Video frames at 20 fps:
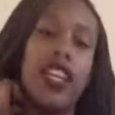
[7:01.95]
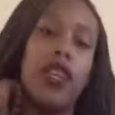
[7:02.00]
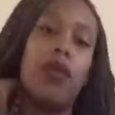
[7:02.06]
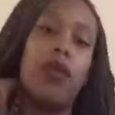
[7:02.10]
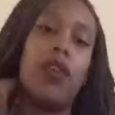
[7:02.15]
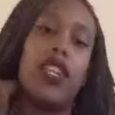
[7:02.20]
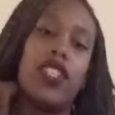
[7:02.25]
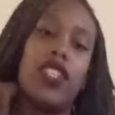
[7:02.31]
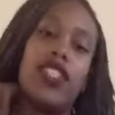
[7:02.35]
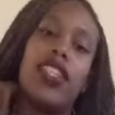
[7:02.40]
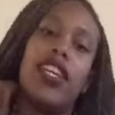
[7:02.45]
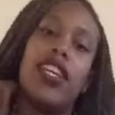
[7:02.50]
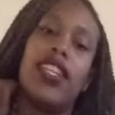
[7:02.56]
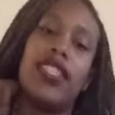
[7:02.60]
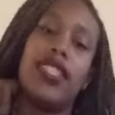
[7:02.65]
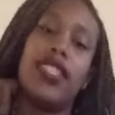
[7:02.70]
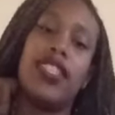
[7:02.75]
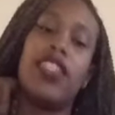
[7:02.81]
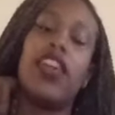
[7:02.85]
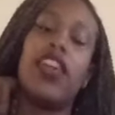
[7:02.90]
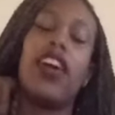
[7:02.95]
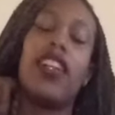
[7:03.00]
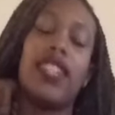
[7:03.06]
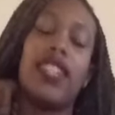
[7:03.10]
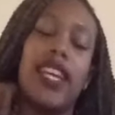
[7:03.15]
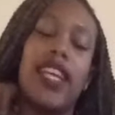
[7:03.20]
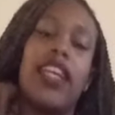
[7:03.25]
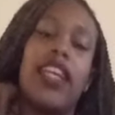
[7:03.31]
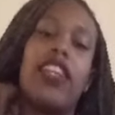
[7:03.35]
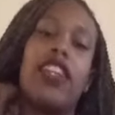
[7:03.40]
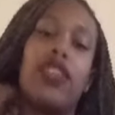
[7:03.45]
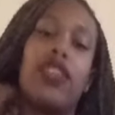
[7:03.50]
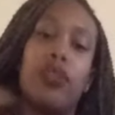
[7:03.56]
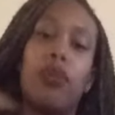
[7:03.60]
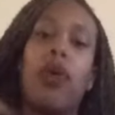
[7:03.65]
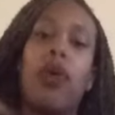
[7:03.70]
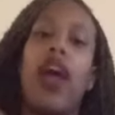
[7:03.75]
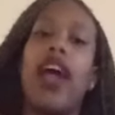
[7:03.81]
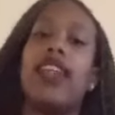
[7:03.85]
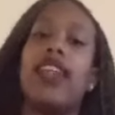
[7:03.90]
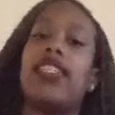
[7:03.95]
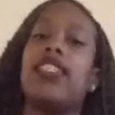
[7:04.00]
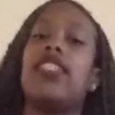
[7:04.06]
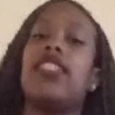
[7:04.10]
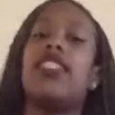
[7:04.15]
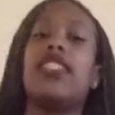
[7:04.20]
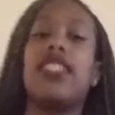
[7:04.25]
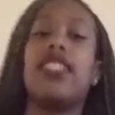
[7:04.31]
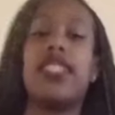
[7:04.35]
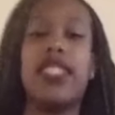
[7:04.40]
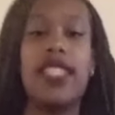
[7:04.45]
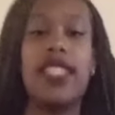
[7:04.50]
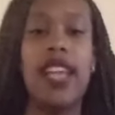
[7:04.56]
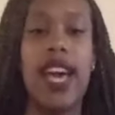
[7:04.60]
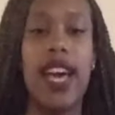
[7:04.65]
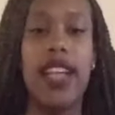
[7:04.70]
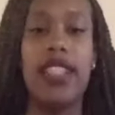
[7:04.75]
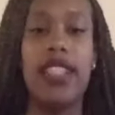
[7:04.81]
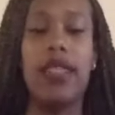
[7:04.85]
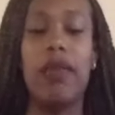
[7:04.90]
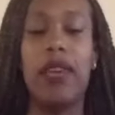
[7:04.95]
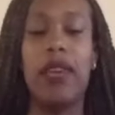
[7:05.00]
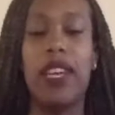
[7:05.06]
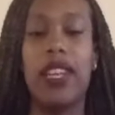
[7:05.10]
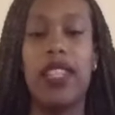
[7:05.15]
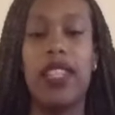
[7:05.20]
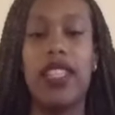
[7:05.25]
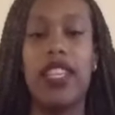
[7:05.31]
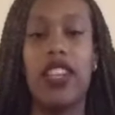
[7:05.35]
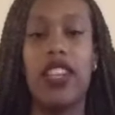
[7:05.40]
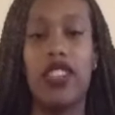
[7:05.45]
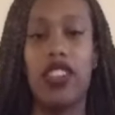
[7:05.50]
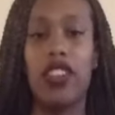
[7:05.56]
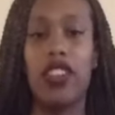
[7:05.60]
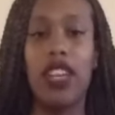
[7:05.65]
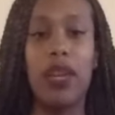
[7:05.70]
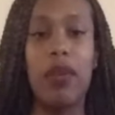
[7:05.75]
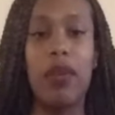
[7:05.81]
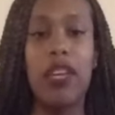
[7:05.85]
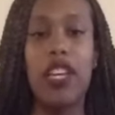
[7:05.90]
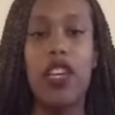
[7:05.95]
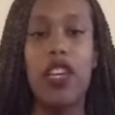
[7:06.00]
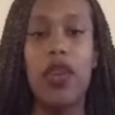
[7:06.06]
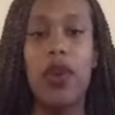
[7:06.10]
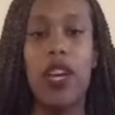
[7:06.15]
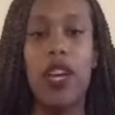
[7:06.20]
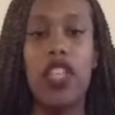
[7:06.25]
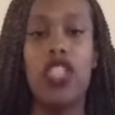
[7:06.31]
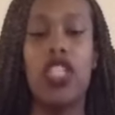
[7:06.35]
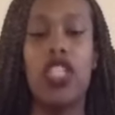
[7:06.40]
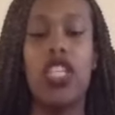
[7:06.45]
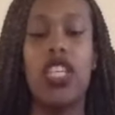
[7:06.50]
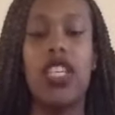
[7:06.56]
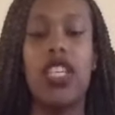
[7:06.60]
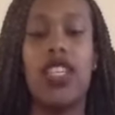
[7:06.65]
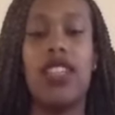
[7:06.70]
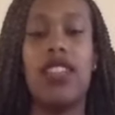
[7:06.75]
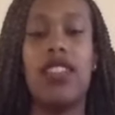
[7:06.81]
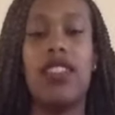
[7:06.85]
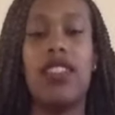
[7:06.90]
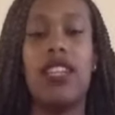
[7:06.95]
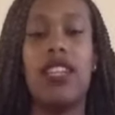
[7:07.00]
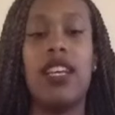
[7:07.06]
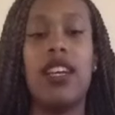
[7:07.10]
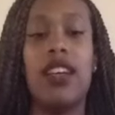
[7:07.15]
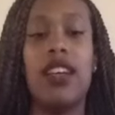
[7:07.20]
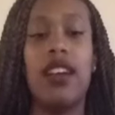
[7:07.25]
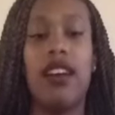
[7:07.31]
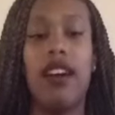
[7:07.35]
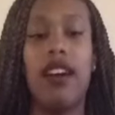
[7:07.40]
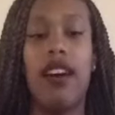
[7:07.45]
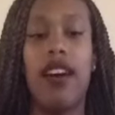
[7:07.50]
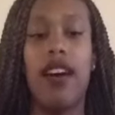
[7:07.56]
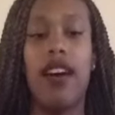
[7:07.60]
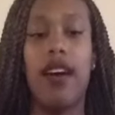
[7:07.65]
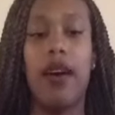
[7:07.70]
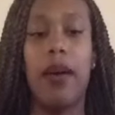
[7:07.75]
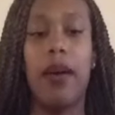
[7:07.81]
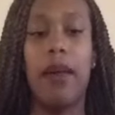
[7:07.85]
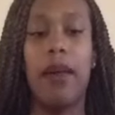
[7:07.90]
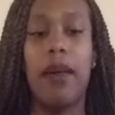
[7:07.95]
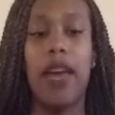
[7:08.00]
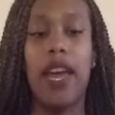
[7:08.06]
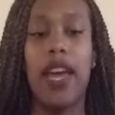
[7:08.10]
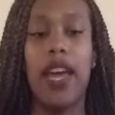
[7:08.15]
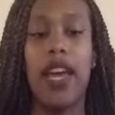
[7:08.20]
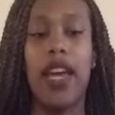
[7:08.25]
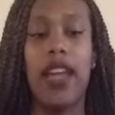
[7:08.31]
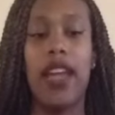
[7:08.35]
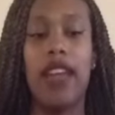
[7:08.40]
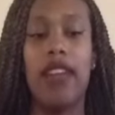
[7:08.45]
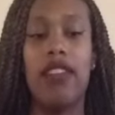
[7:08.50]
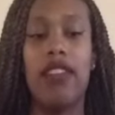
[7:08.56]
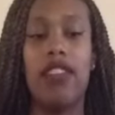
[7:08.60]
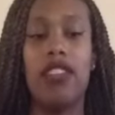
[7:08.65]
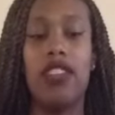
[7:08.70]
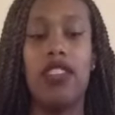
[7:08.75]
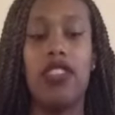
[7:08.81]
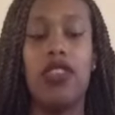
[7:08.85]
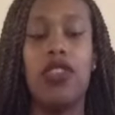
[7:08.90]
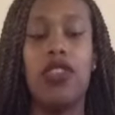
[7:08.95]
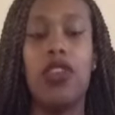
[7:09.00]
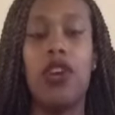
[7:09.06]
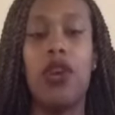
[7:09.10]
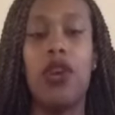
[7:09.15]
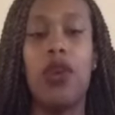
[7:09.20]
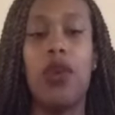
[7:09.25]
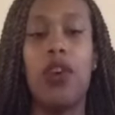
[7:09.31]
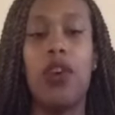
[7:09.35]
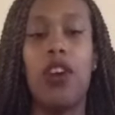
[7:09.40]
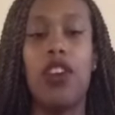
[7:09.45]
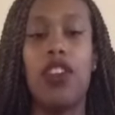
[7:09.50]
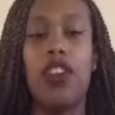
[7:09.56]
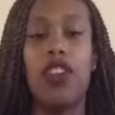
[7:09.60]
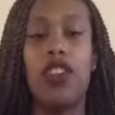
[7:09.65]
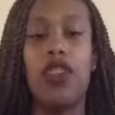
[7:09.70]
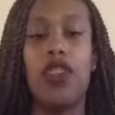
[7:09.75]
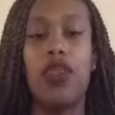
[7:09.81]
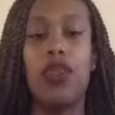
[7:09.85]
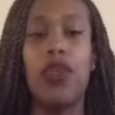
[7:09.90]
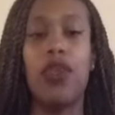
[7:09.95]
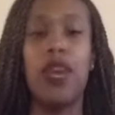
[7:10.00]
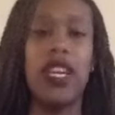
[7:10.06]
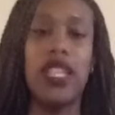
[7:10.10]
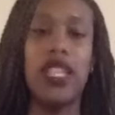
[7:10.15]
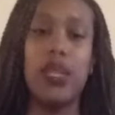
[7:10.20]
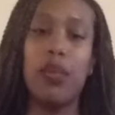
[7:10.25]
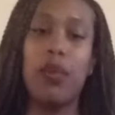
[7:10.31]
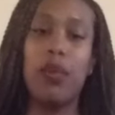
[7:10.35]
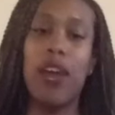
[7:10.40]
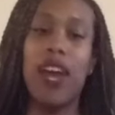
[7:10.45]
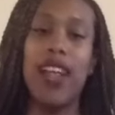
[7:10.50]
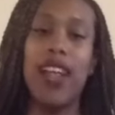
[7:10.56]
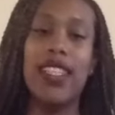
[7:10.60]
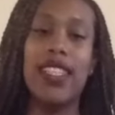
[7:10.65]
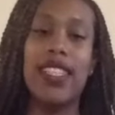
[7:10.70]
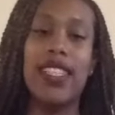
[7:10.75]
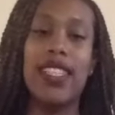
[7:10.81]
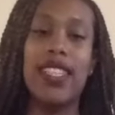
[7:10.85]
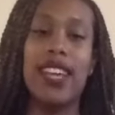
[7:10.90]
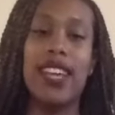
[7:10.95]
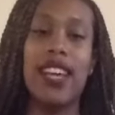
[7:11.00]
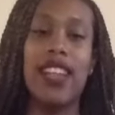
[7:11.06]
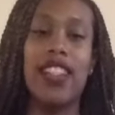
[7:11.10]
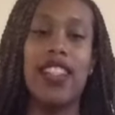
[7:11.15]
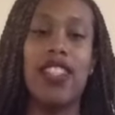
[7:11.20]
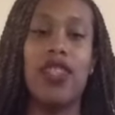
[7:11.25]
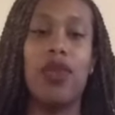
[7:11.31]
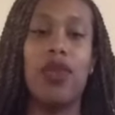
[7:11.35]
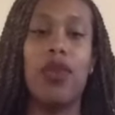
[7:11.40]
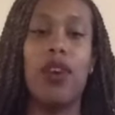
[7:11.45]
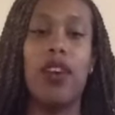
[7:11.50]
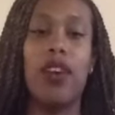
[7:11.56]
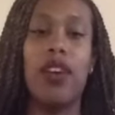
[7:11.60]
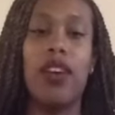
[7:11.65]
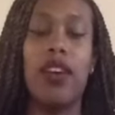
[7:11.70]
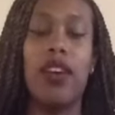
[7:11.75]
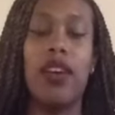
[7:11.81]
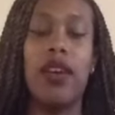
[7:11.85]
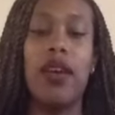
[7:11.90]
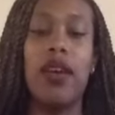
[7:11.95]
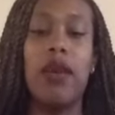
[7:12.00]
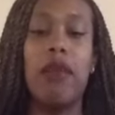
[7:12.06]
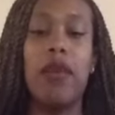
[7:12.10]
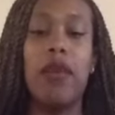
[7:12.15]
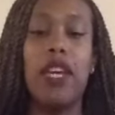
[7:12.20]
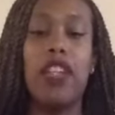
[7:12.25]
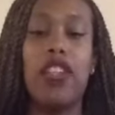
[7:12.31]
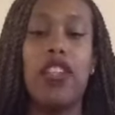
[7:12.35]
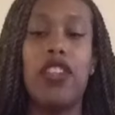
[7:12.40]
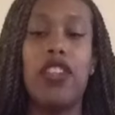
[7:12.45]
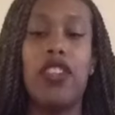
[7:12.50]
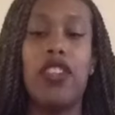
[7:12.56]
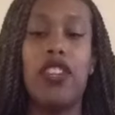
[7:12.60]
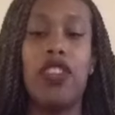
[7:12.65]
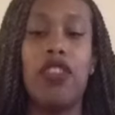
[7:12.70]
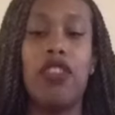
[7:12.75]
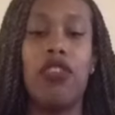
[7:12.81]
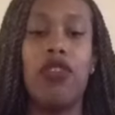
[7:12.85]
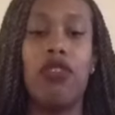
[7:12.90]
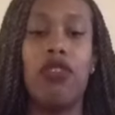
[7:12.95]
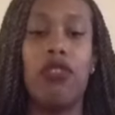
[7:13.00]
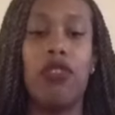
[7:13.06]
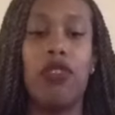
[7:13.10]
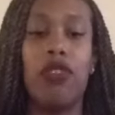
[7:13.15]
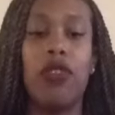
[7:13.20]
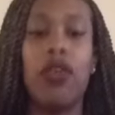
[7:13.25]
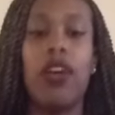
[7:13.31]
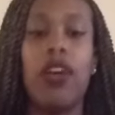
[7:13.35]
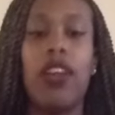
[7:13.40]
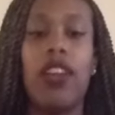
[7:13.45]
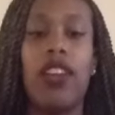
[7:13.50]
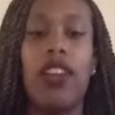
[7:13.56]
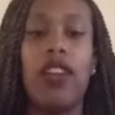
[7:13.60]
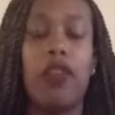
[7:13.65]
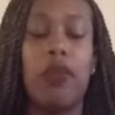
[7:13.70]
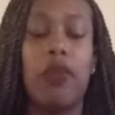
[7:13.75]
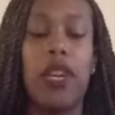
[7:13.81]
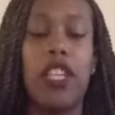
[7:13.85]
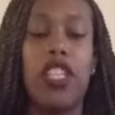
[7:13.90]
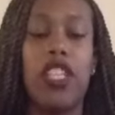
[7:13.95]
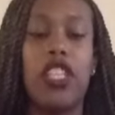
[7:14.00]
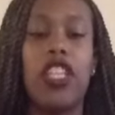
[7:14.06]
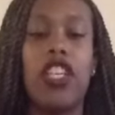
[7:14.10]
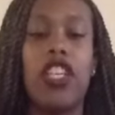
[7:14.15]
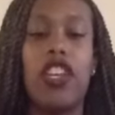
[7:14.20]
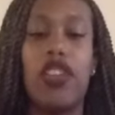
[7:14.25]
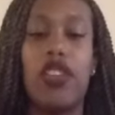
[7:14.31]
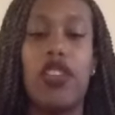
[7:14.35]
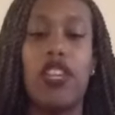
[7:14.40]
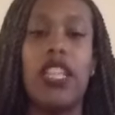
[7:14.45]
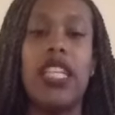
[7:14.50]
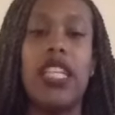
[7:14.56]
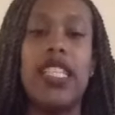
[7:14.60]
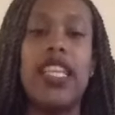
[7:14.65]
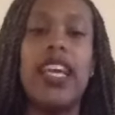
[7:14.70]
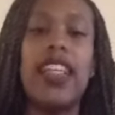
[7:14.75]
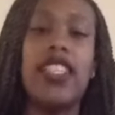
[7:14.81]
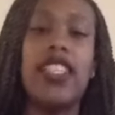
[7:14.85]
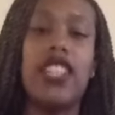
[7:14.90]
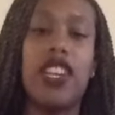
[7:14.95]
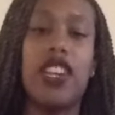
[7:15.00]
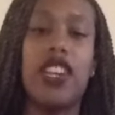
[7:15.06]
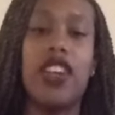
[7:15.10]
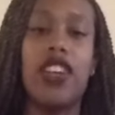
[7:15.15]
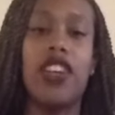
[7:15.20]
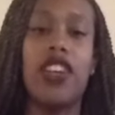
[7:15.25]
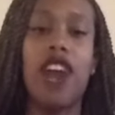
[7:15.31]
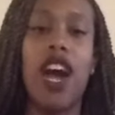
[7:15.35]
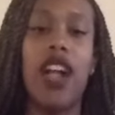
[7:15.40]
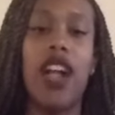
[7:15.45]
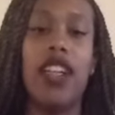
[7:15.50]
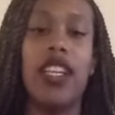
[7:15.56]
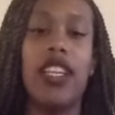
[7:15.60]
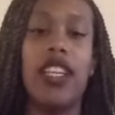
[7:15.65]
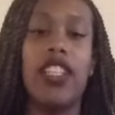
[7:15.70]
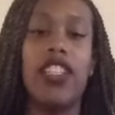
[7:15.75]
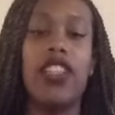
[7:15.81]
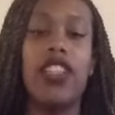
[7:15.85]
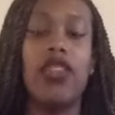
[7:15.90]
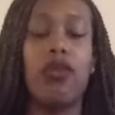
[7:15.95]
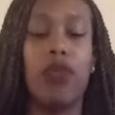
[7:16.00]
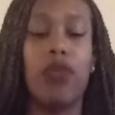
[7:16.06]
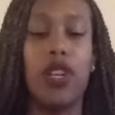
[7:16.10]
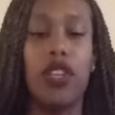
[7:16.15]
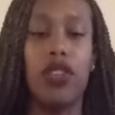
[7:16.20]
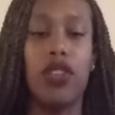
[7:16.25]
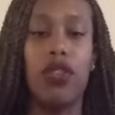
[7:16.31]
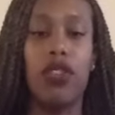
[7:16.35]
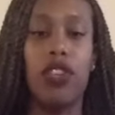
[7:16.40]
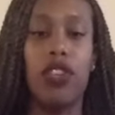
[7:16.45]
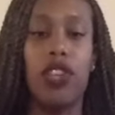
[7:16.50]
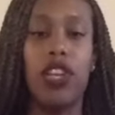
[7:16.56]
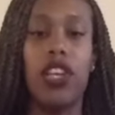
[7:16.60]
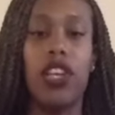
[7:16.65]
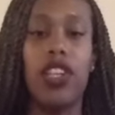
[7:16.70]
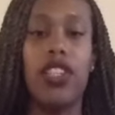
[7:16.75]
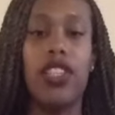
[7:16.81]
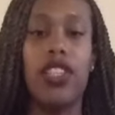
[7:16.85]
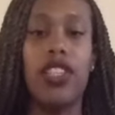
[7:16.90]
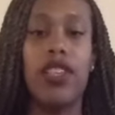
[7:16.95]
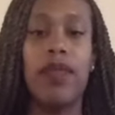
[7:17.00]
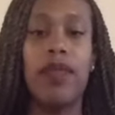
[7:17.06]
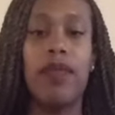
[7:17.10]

you want to start taking those practice tests, because they're limited questions and you don't want to waste practice tests. You want to make sure that you've reviewed all the information and you're really testing your knowledge of what you've learned.